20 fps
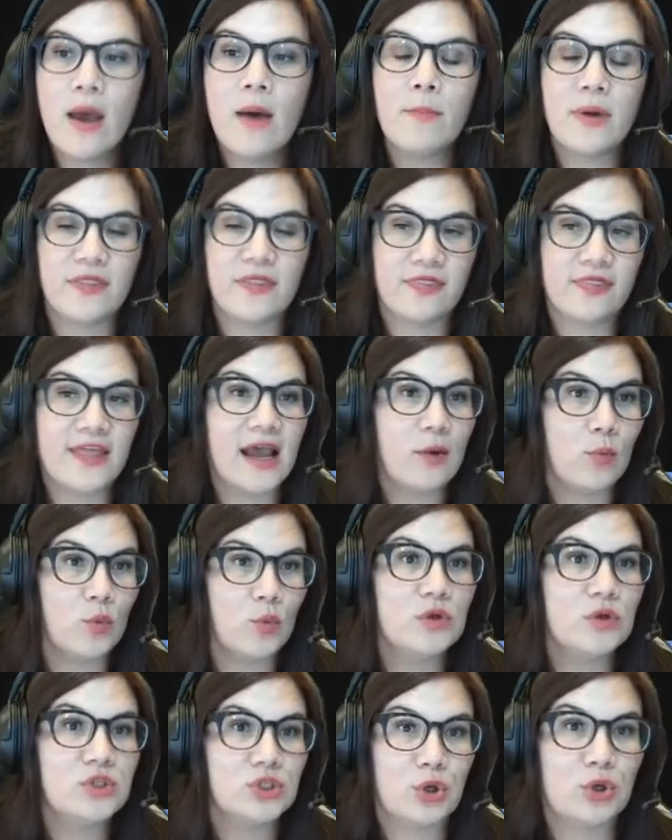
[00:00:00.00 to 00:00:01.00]
but that
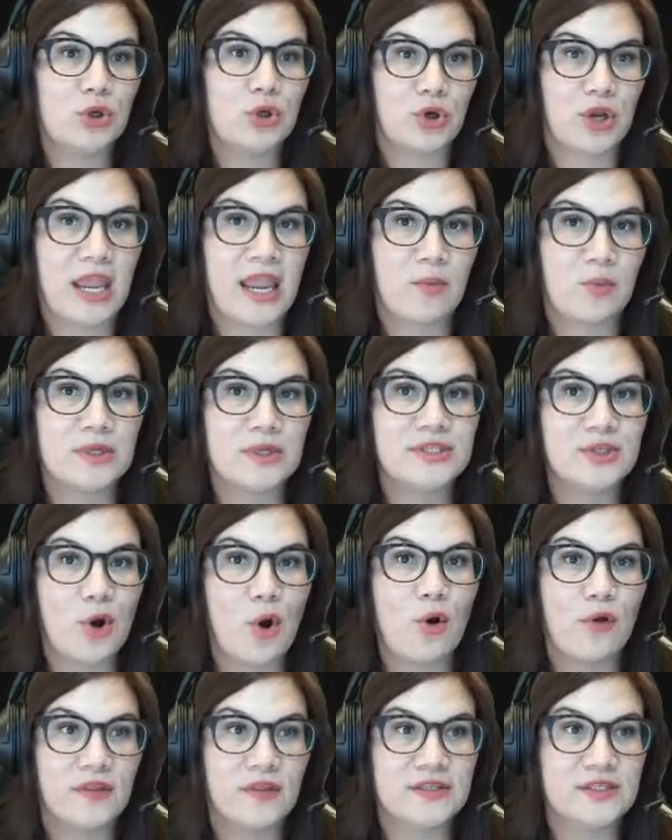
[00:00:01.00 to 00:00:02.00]
will show your camera to
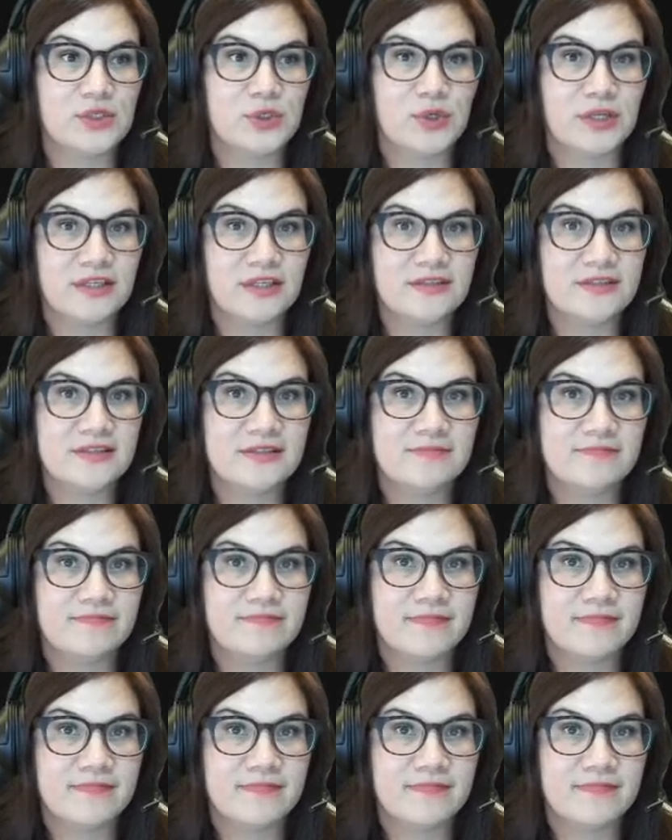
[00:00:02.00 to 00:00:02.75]
all the students,